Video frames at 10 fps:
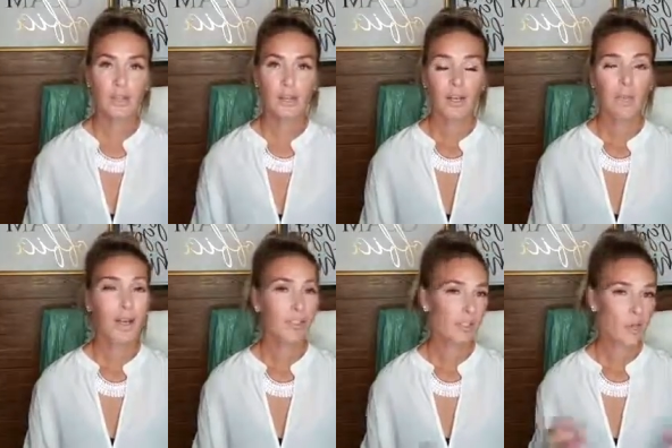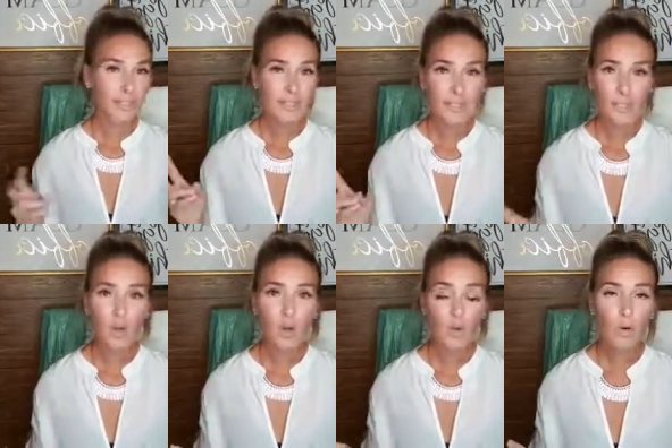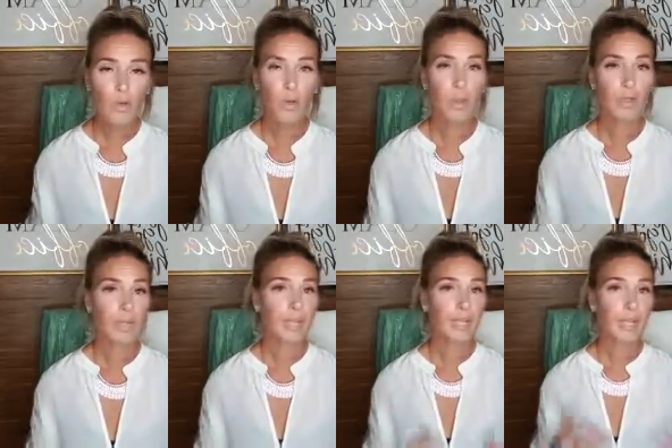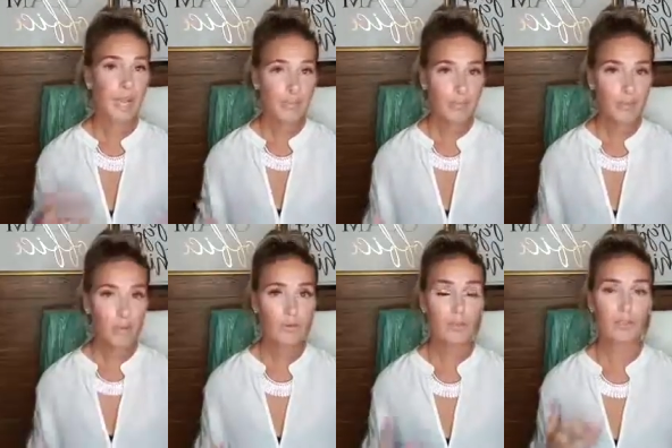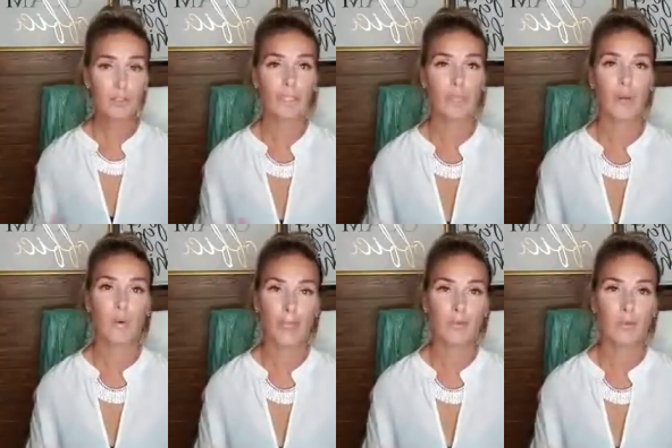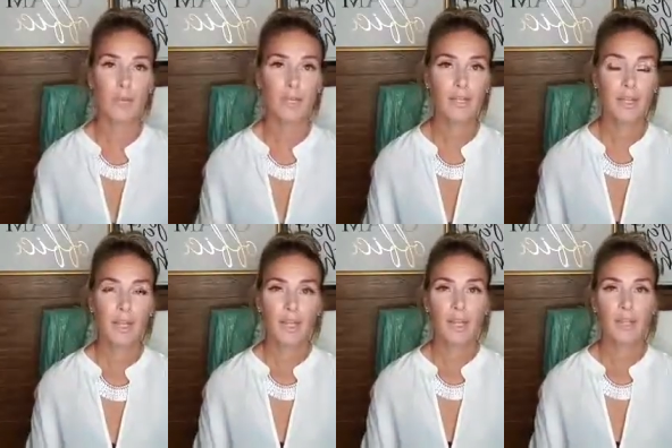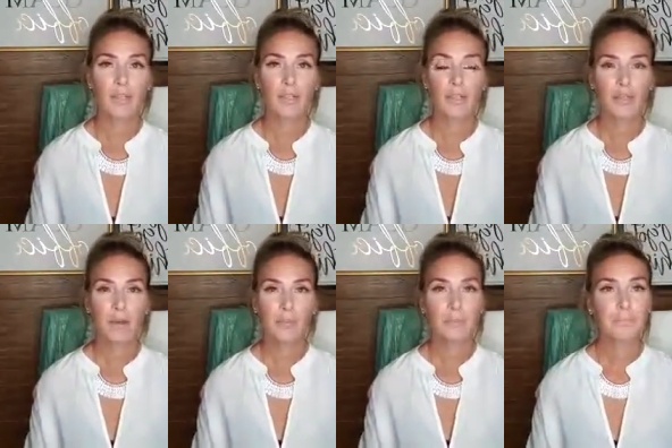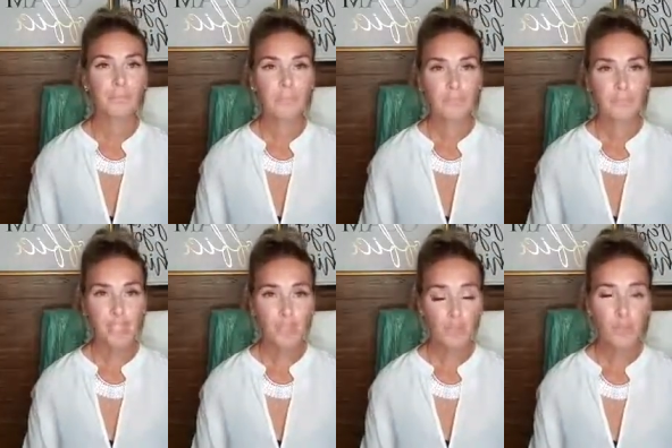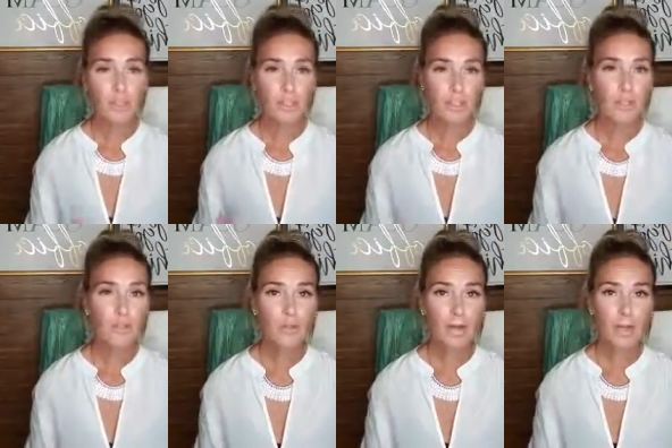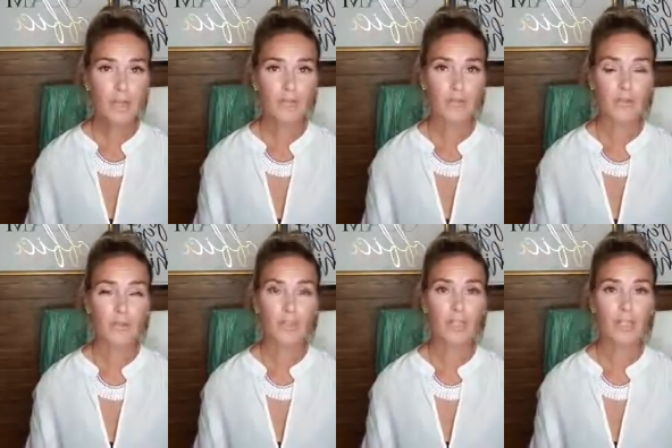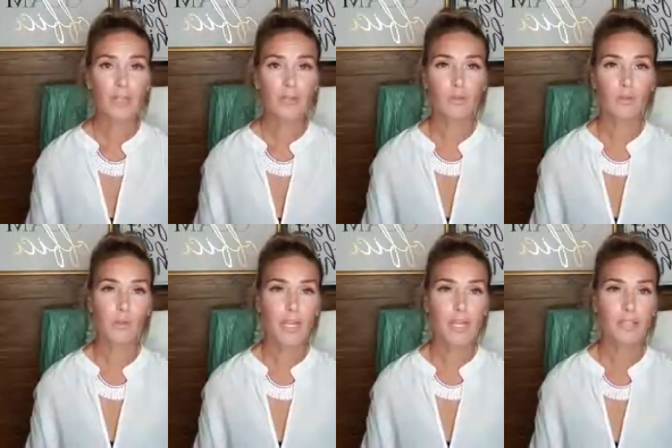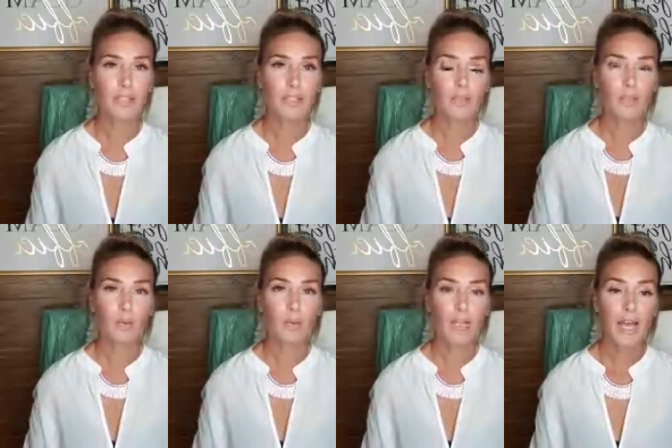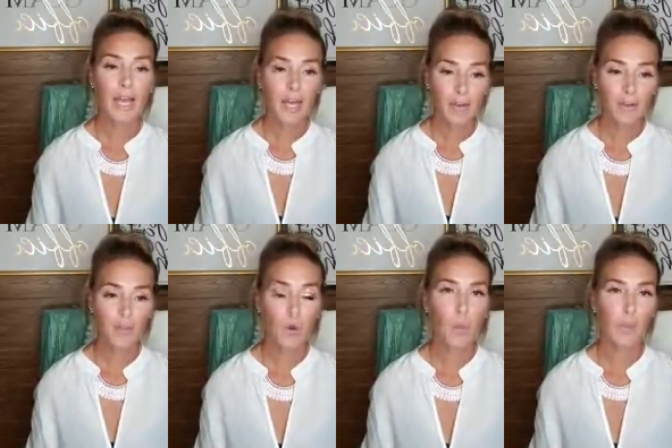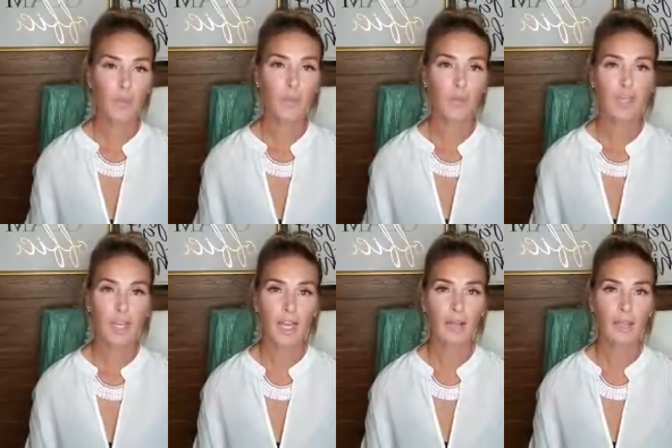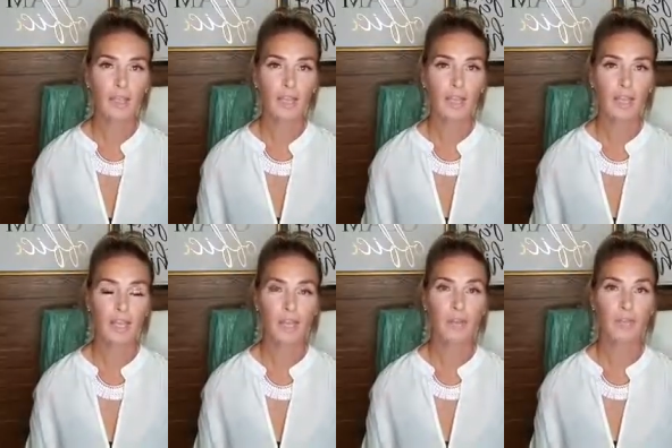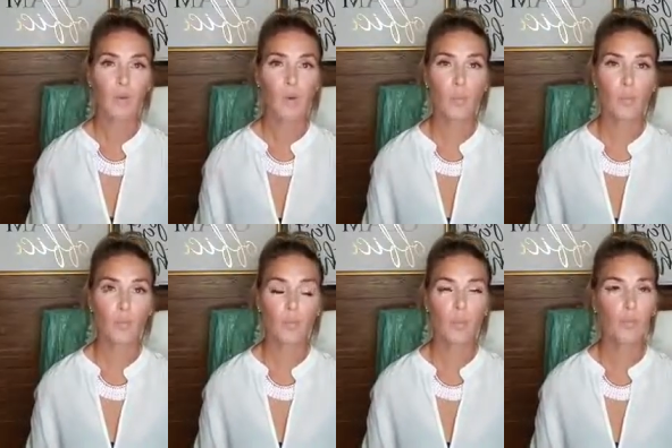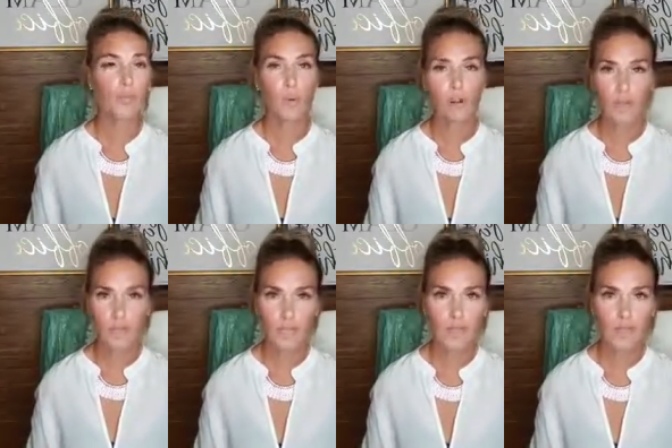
I don't want to say the O word, but they can have you feeling that way, right? And so if that's you, right, if you're feeling those ways, we have opened up the academy. Okay, we've opened up our 12-month